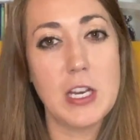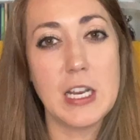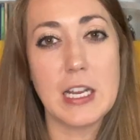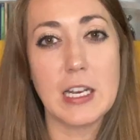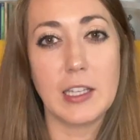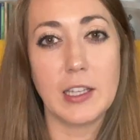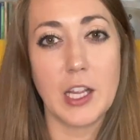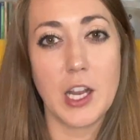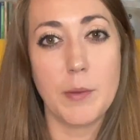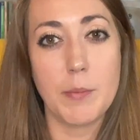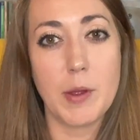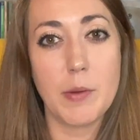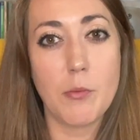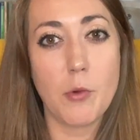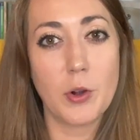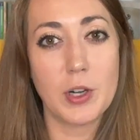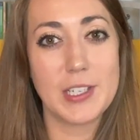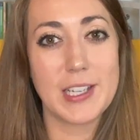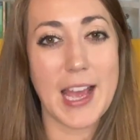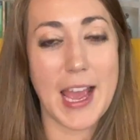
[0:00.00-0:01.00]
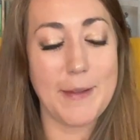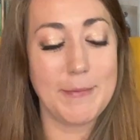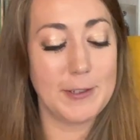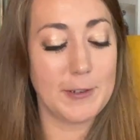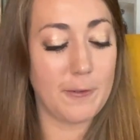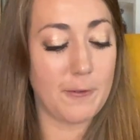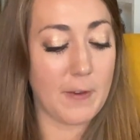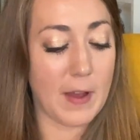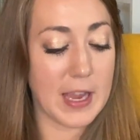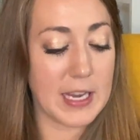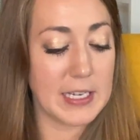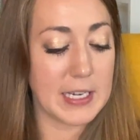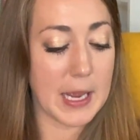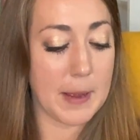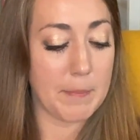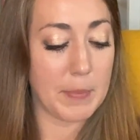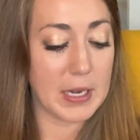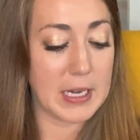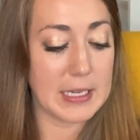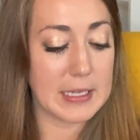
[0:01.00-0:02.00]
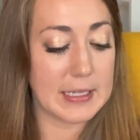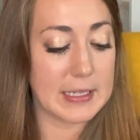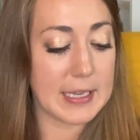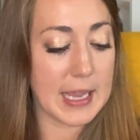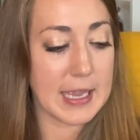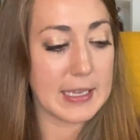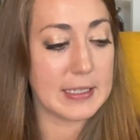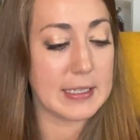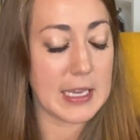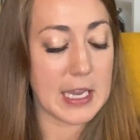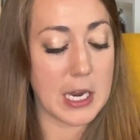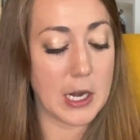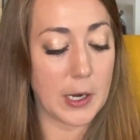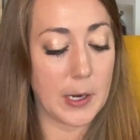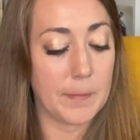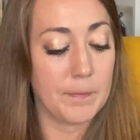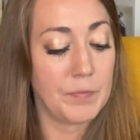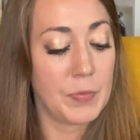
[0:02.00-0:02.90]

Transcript: need a little bit more time to find it, but it says here,